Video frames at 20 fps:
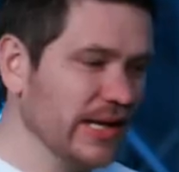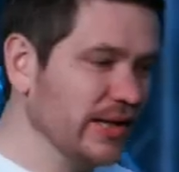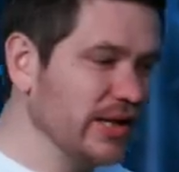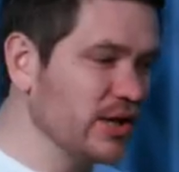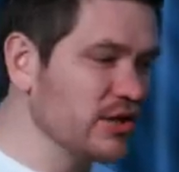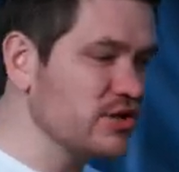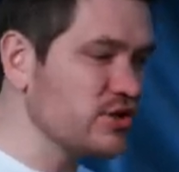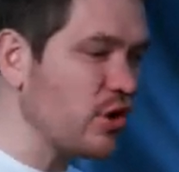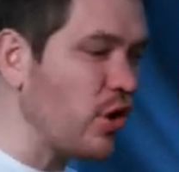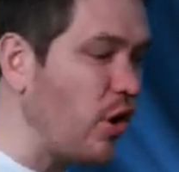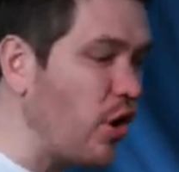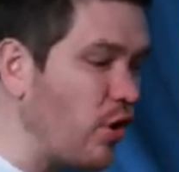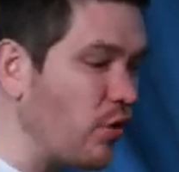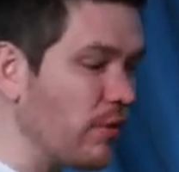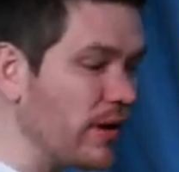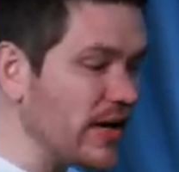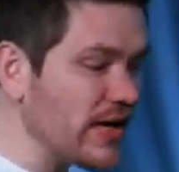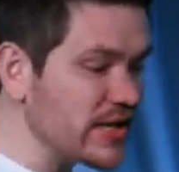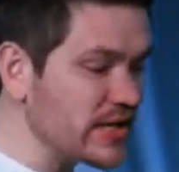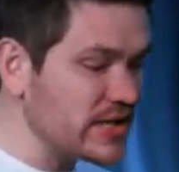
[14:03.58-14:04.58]
There's
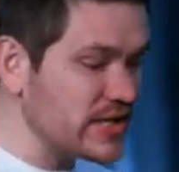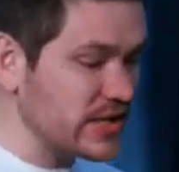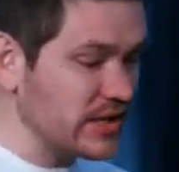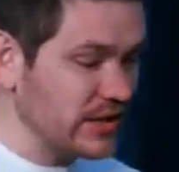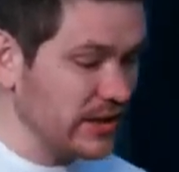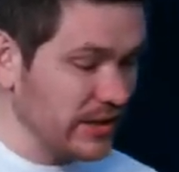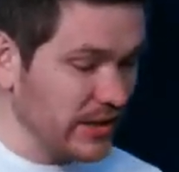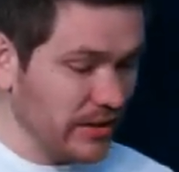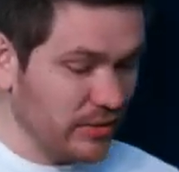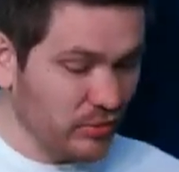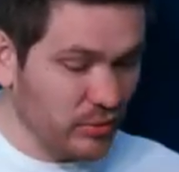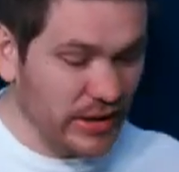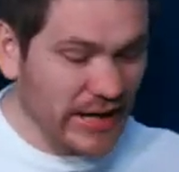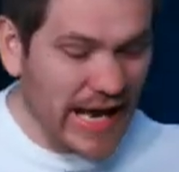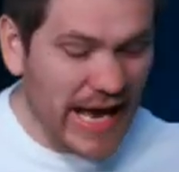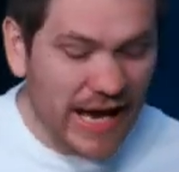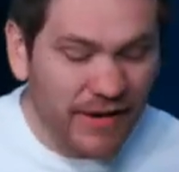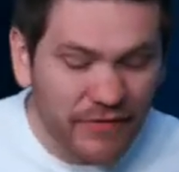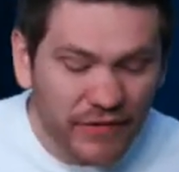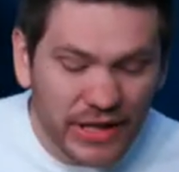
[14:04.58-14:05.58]
always,
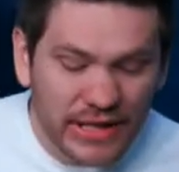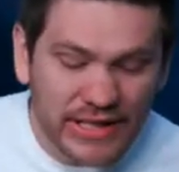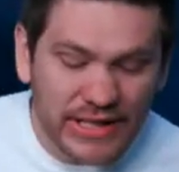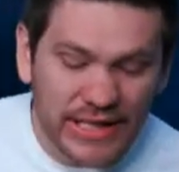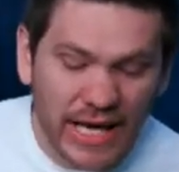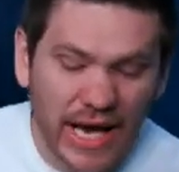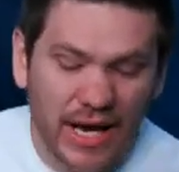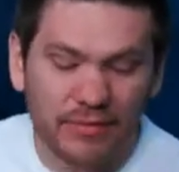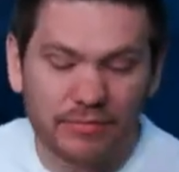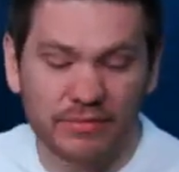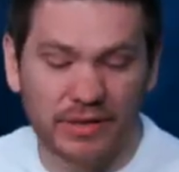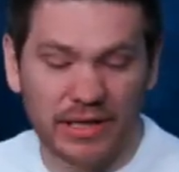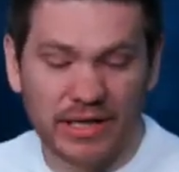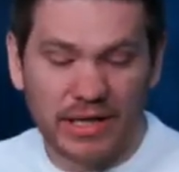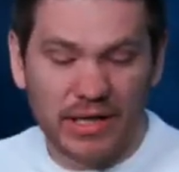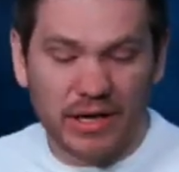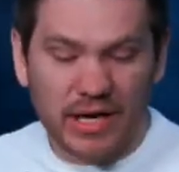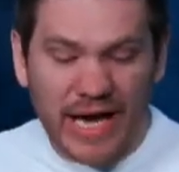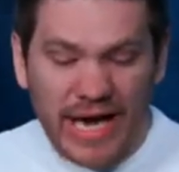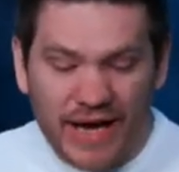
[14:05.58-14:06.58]
every time
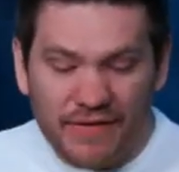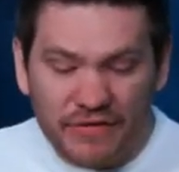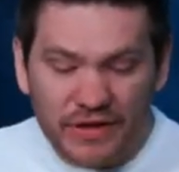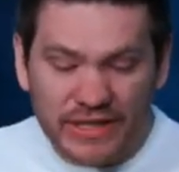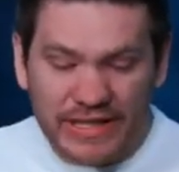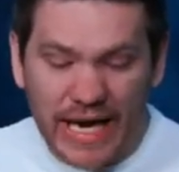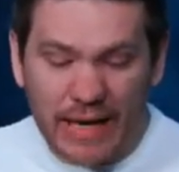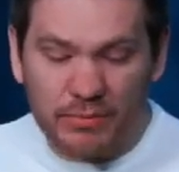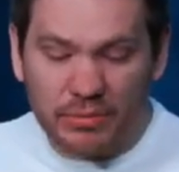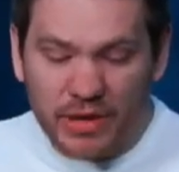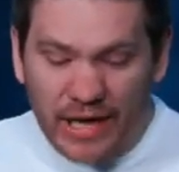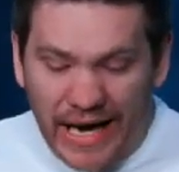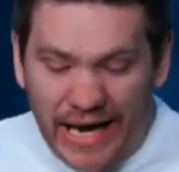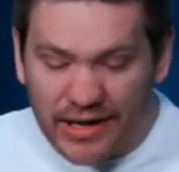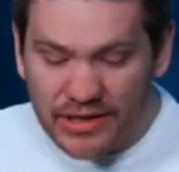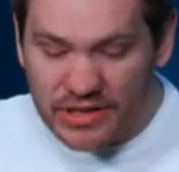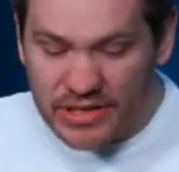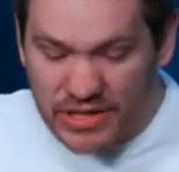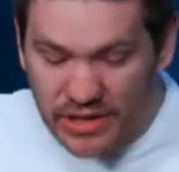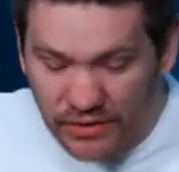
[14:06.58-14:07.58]

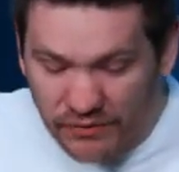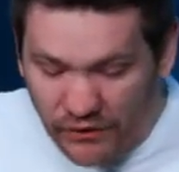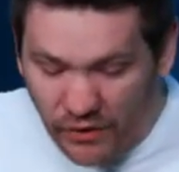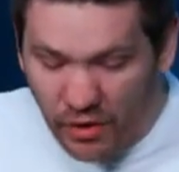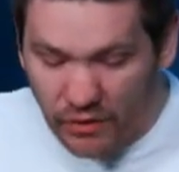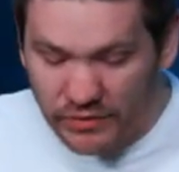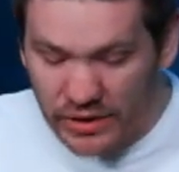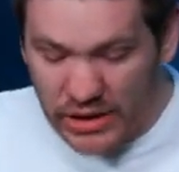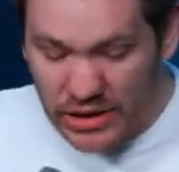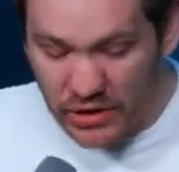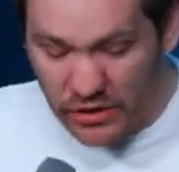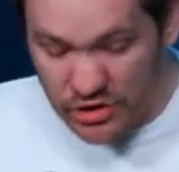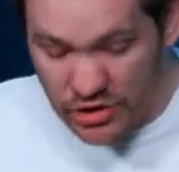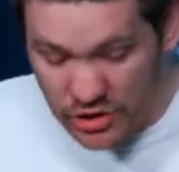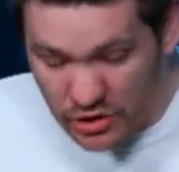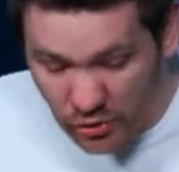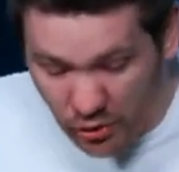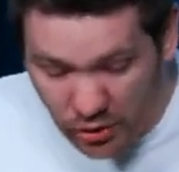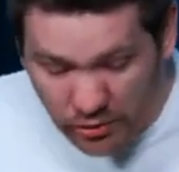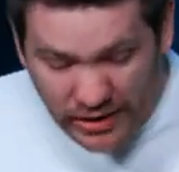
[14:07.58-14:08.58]
God is involved in your
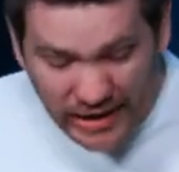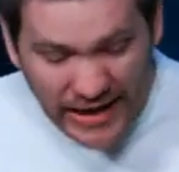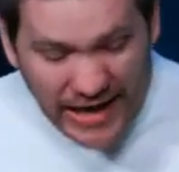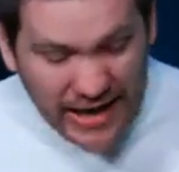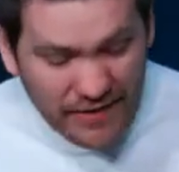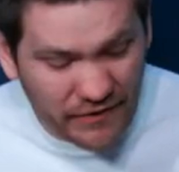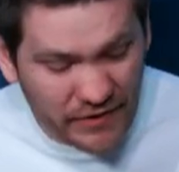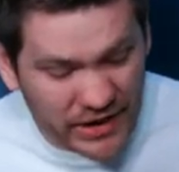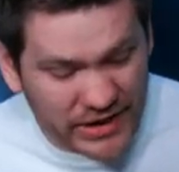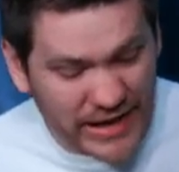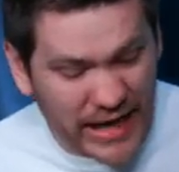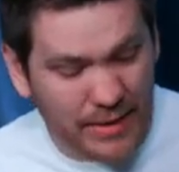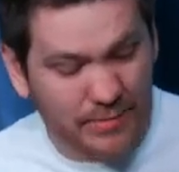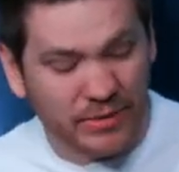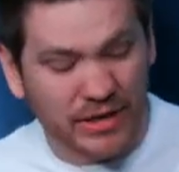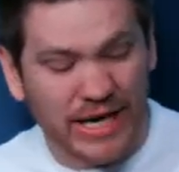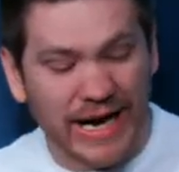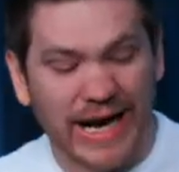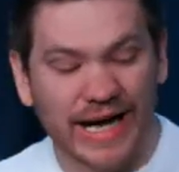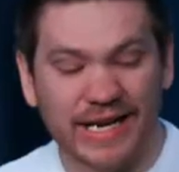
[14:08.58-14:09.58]
story, every
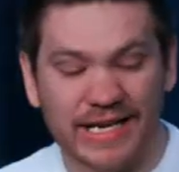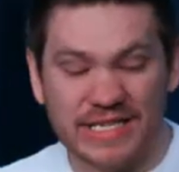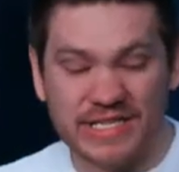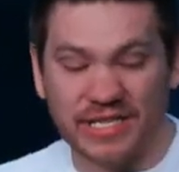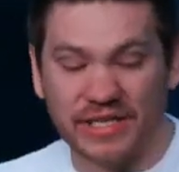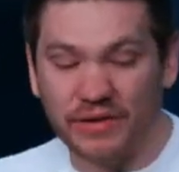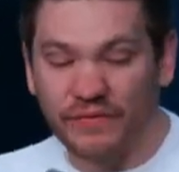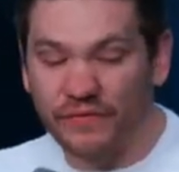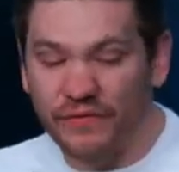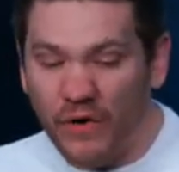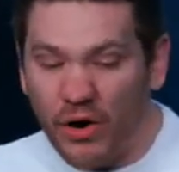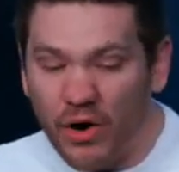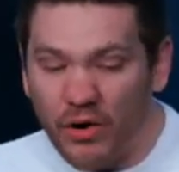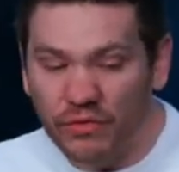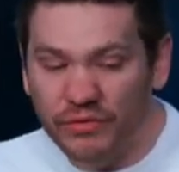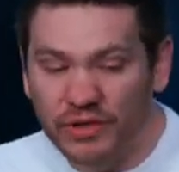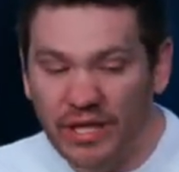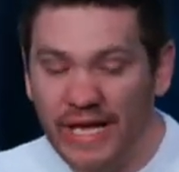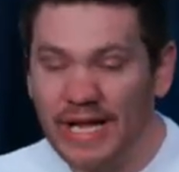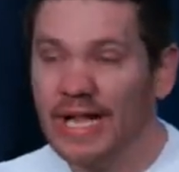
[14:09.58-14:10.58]
time God is
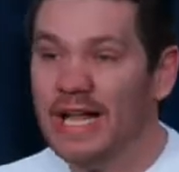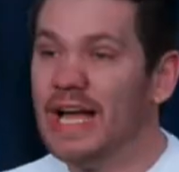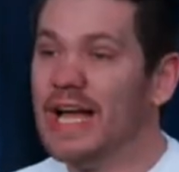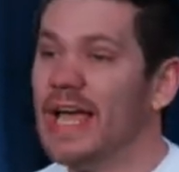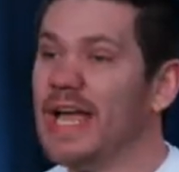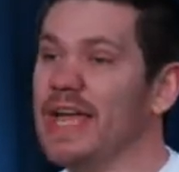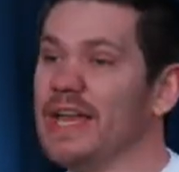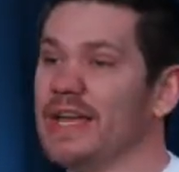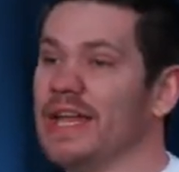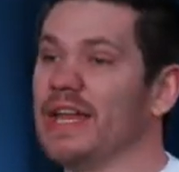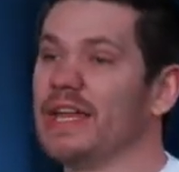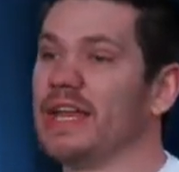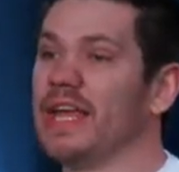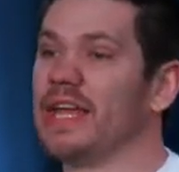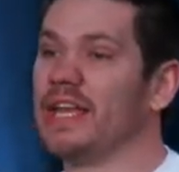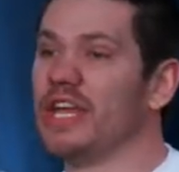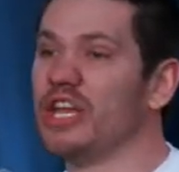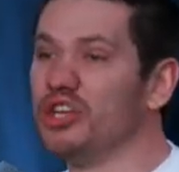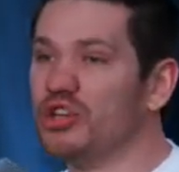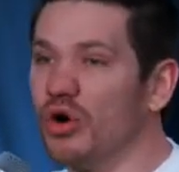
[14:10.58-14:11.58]
involved
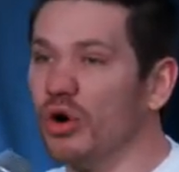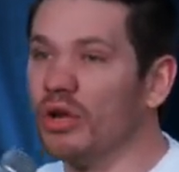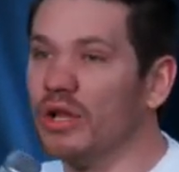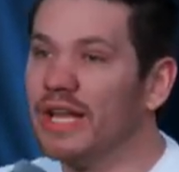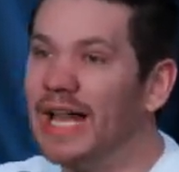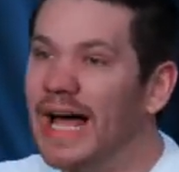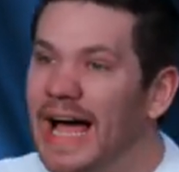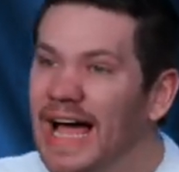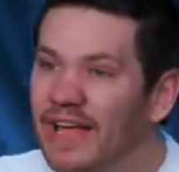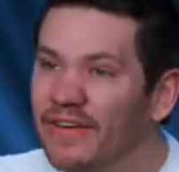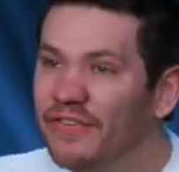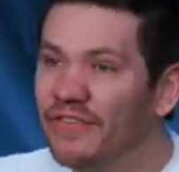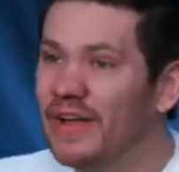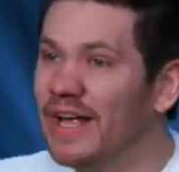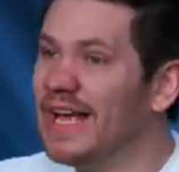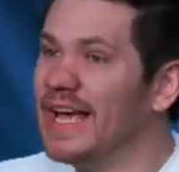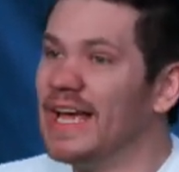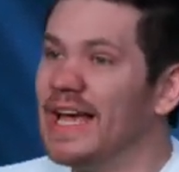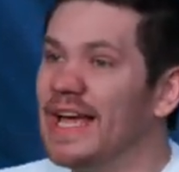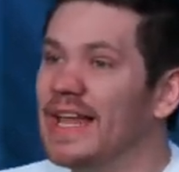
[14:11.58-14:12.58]
in your life,
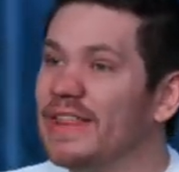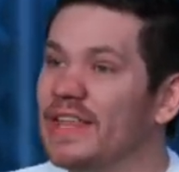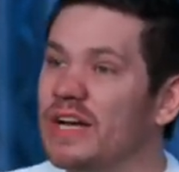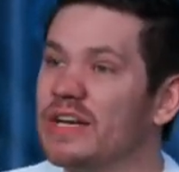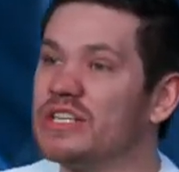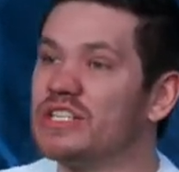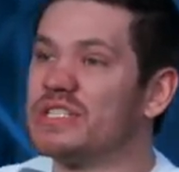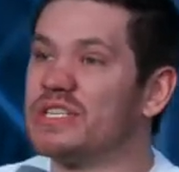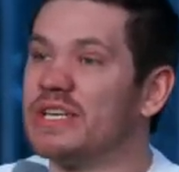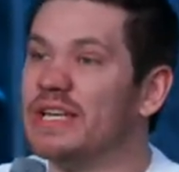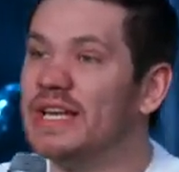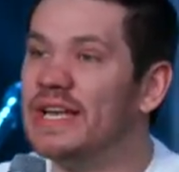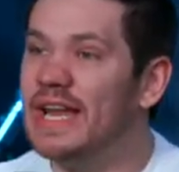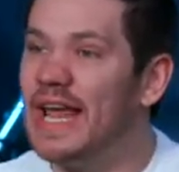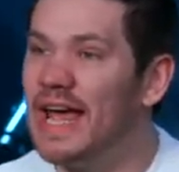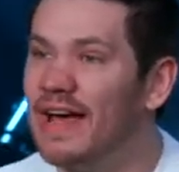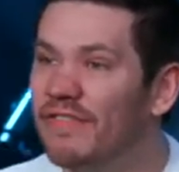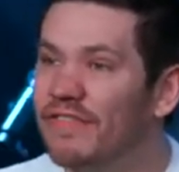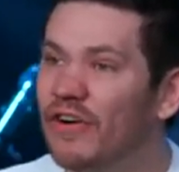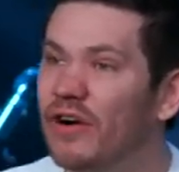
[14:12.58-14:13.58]
there's
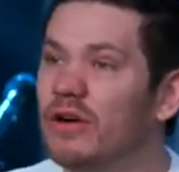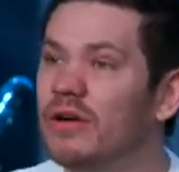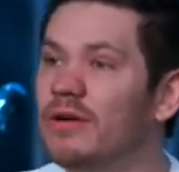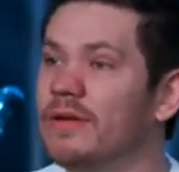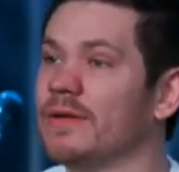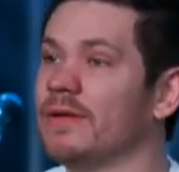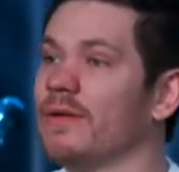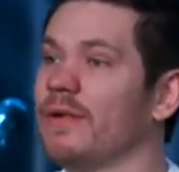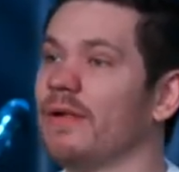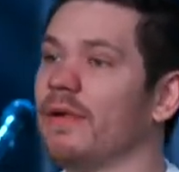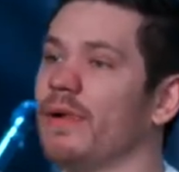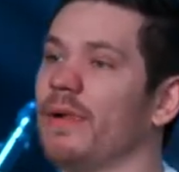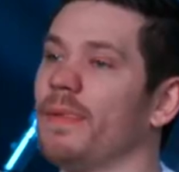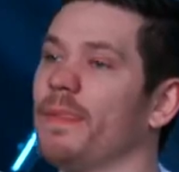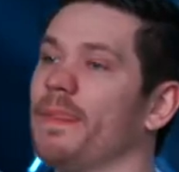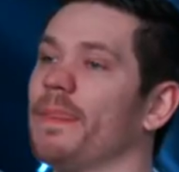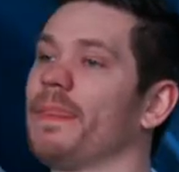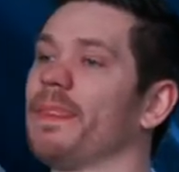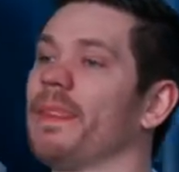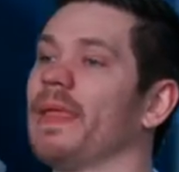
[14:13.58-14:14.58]
never
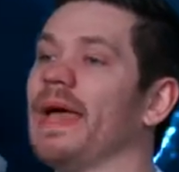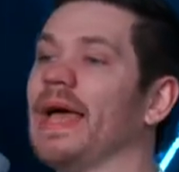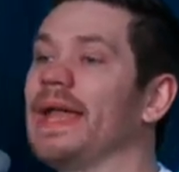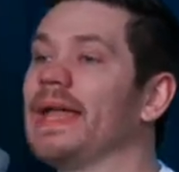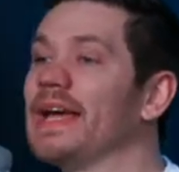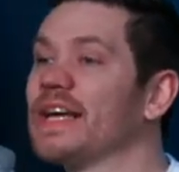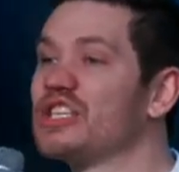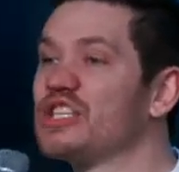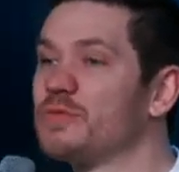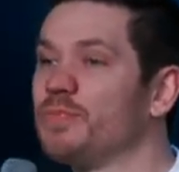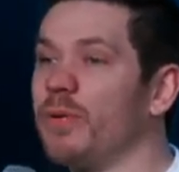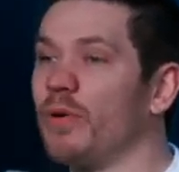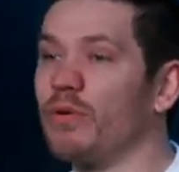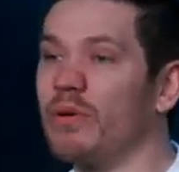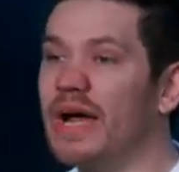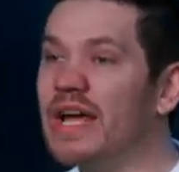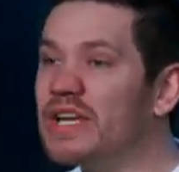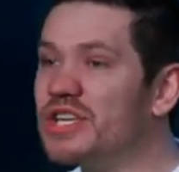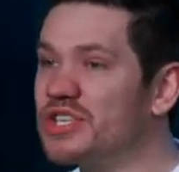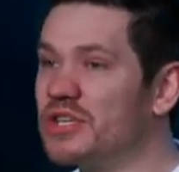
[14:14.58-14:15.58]
an
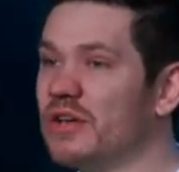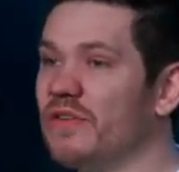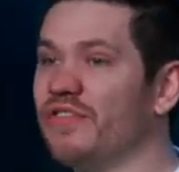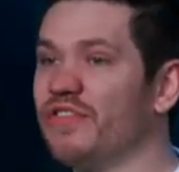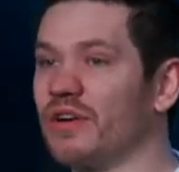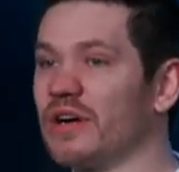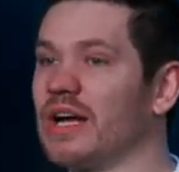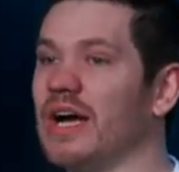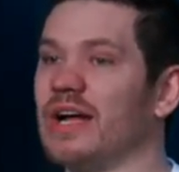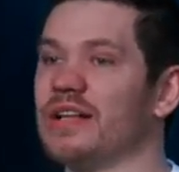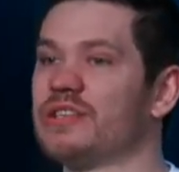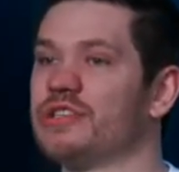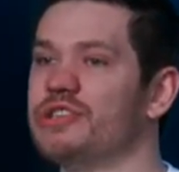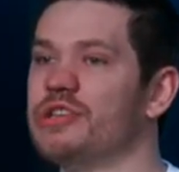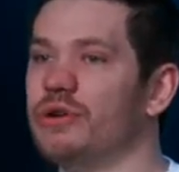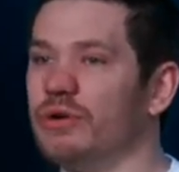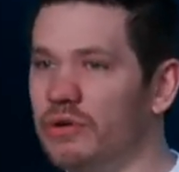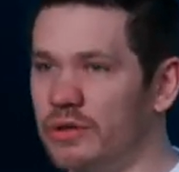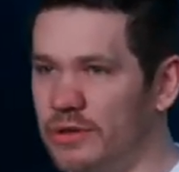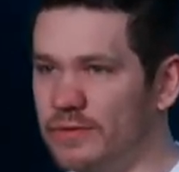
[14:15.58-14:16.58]
expiration for God's
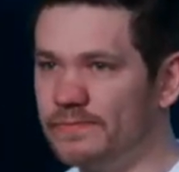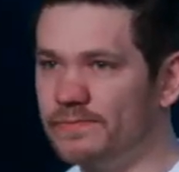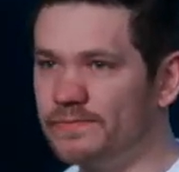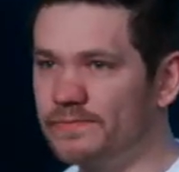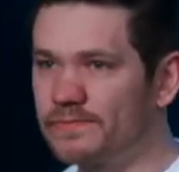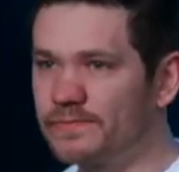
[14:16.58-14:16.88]
doing.